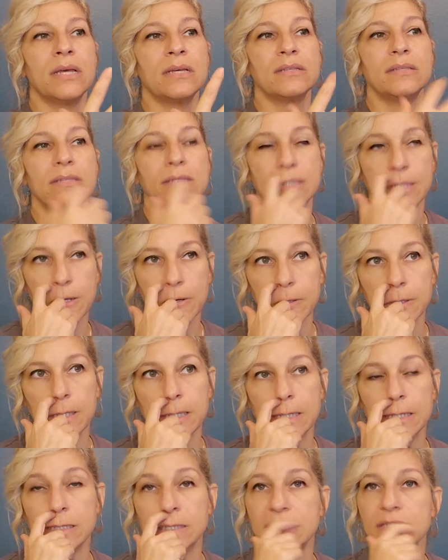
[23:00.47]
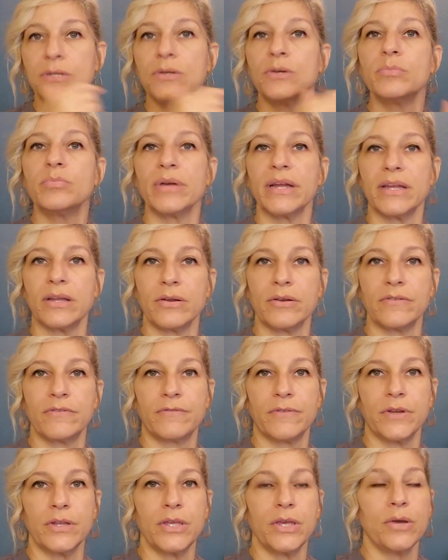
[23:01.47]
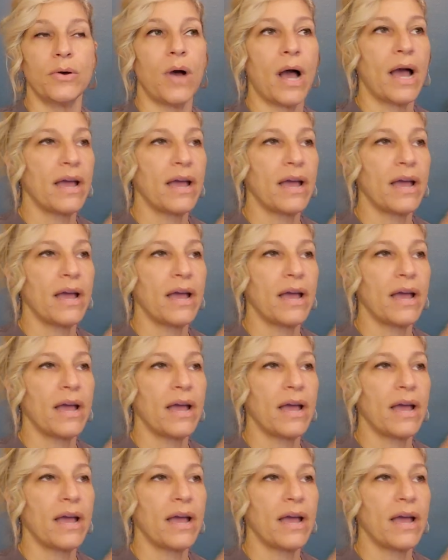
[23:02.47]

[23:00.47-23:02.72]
necessarily a deal breaker for you.